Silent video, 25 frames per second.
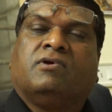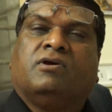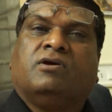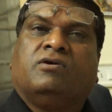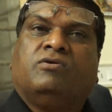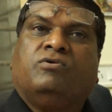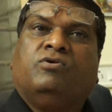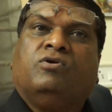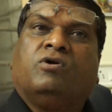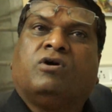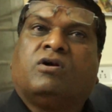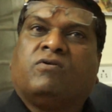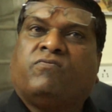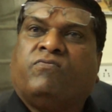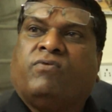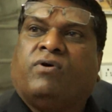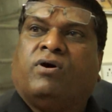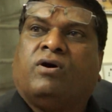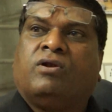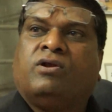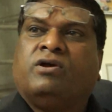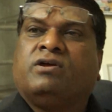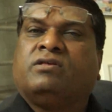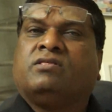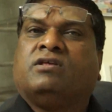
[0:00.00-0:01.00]
You are
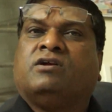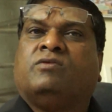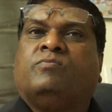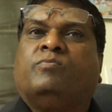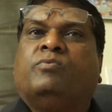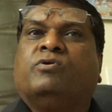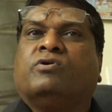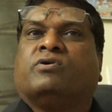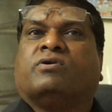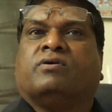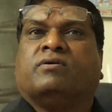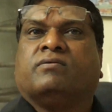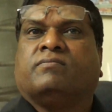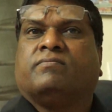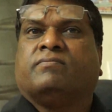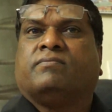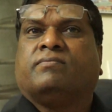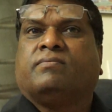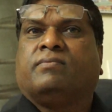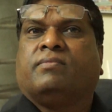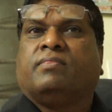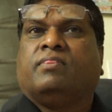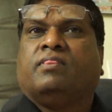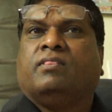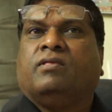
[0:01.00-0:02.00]
following that book.
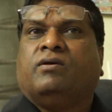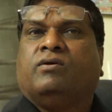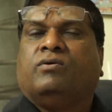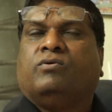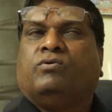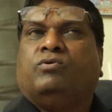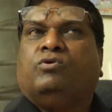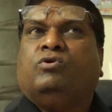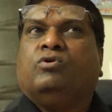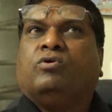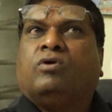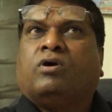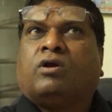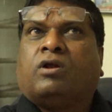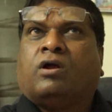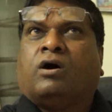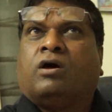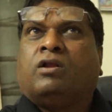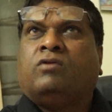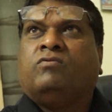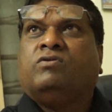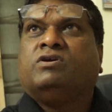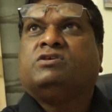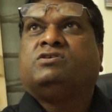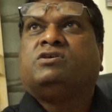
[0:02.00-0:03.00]
You are
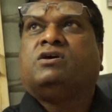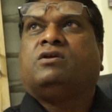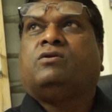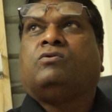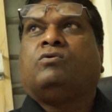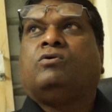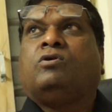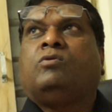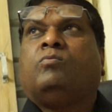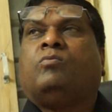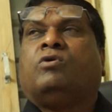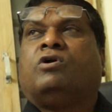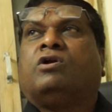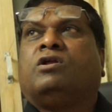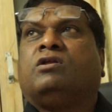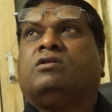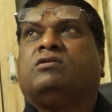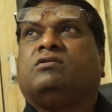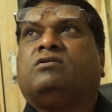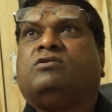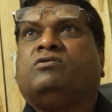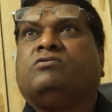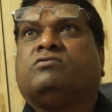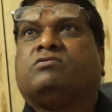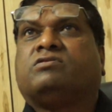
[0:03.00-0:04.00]
always a role model.
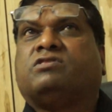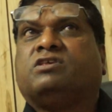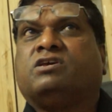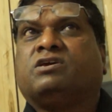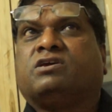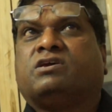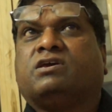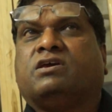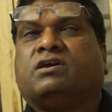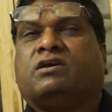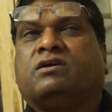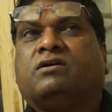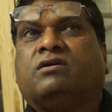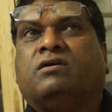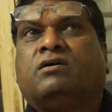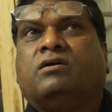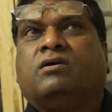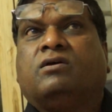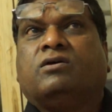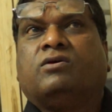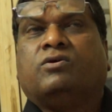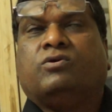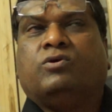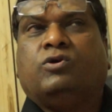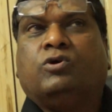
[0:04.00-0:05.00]
You are thinking
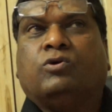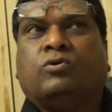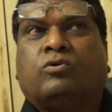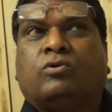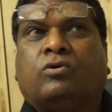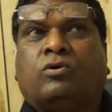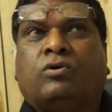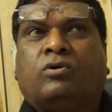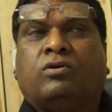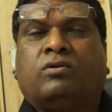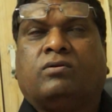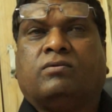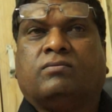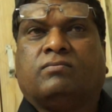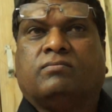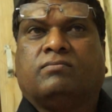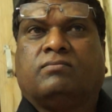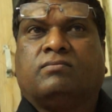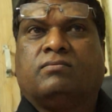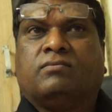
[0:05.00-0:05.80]
your own